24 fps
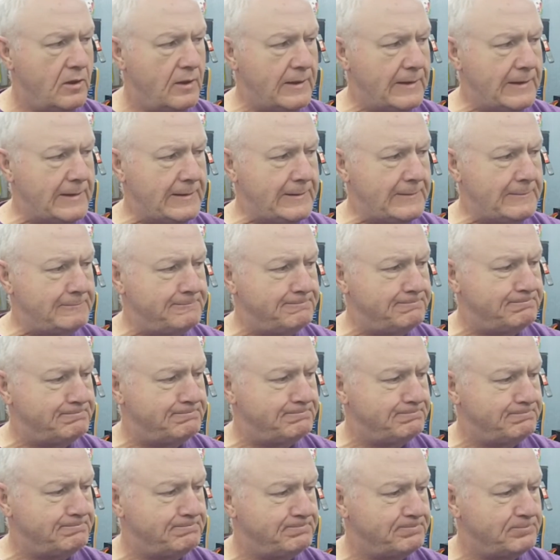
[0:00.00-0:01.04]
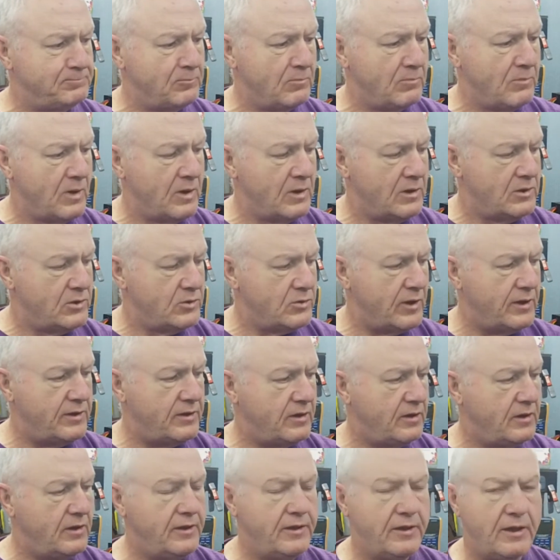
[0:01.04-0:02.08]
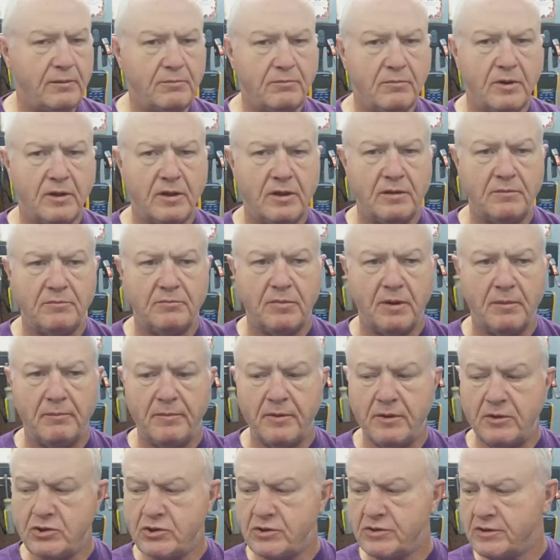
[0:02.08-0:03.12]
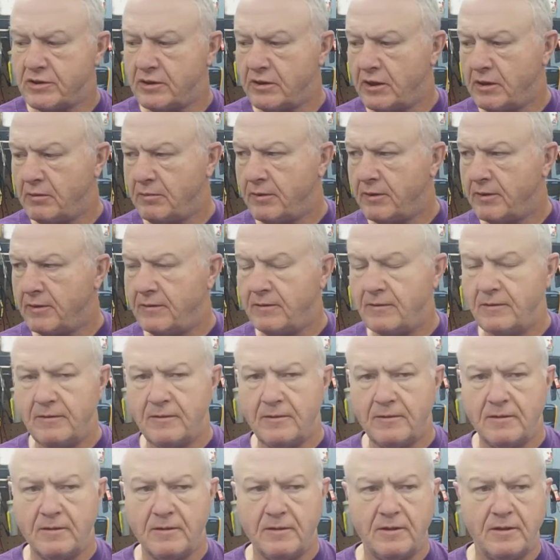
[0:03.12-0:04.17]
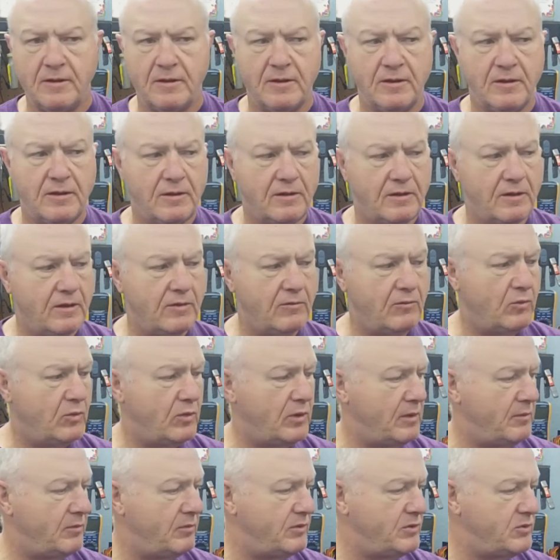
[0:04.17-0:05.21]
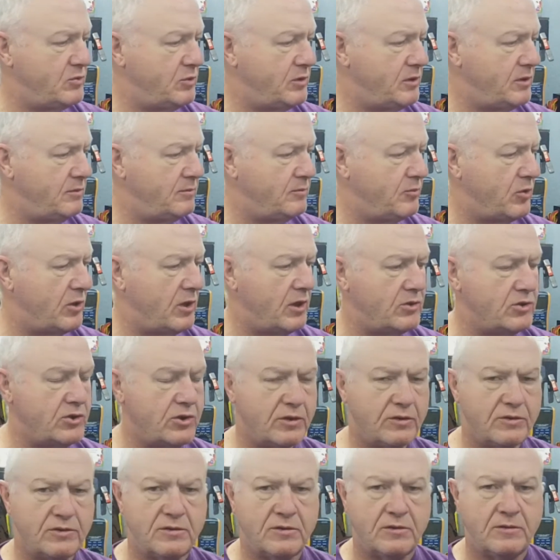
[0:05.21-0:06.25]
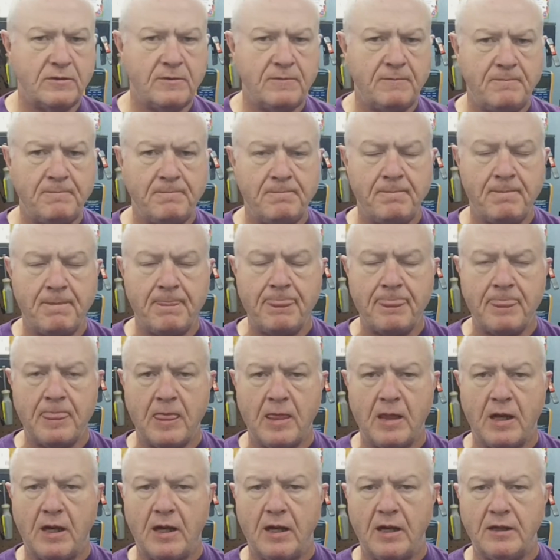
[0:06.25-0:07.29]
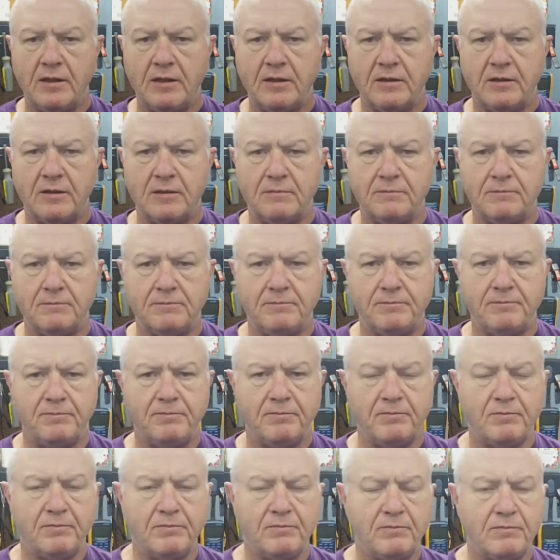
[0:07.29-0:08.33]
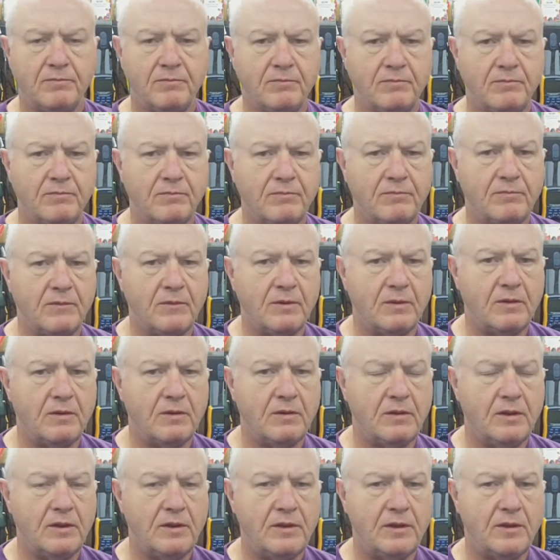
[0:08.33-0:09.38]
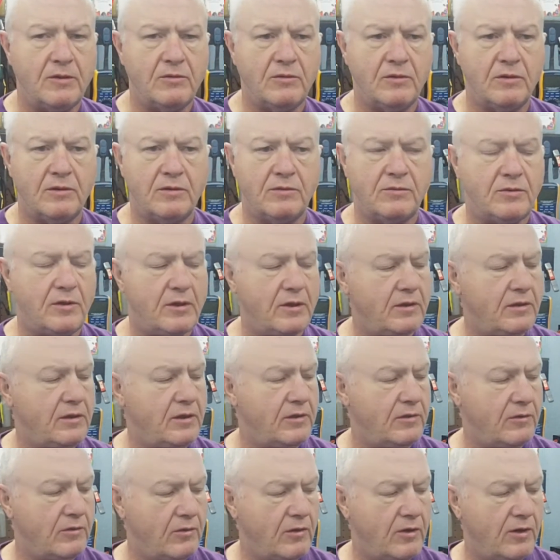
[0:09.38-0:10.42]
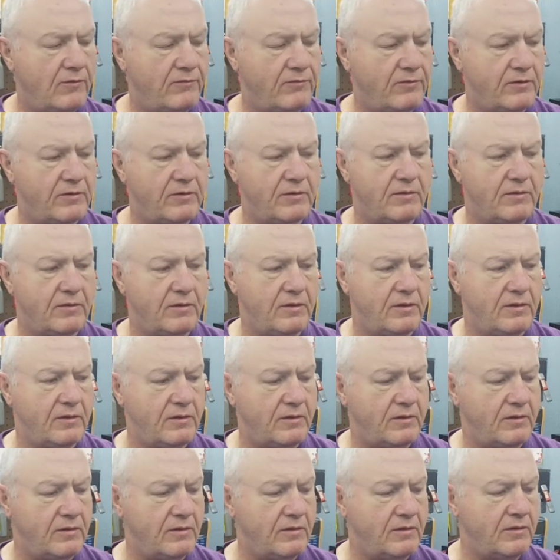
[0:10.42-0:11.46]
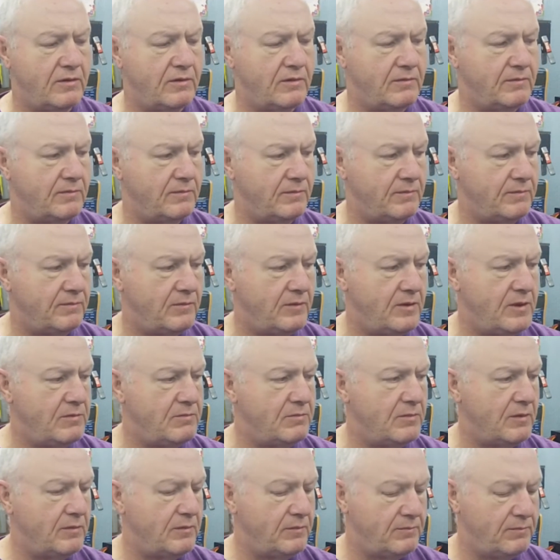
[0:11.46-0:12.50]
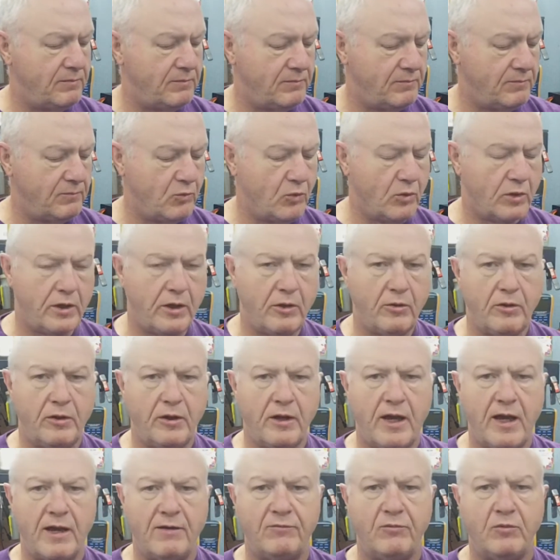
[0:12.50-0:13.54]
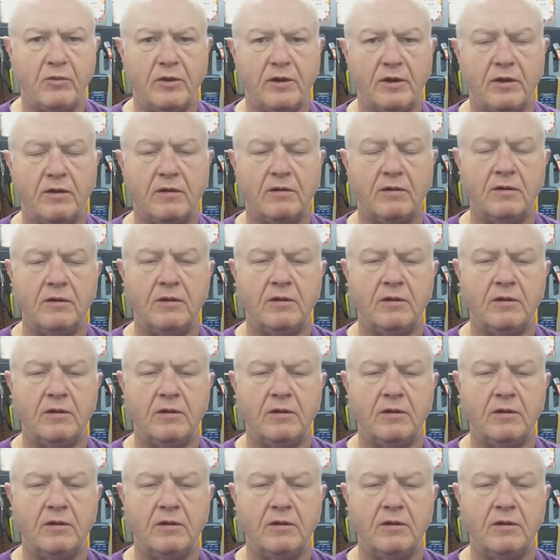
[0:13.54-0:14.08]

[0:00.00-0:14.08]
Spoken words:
Tried to clean up my benches a little bit. When I'm between projects, I try to clean it off and keep my work area halfway